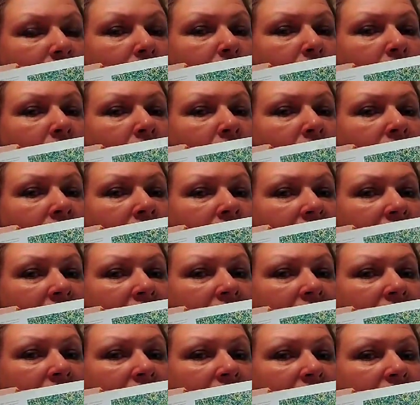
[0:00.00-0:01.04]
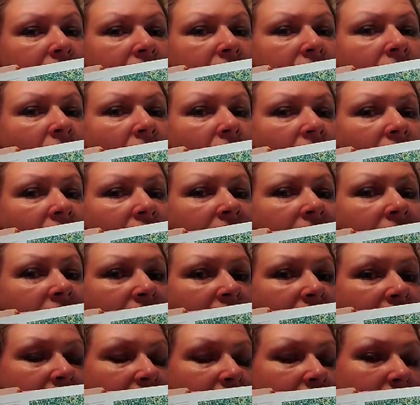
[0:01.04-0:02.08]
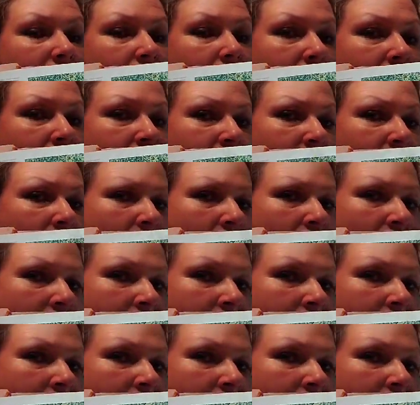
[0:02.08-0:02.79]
point, it's a dot. So it's all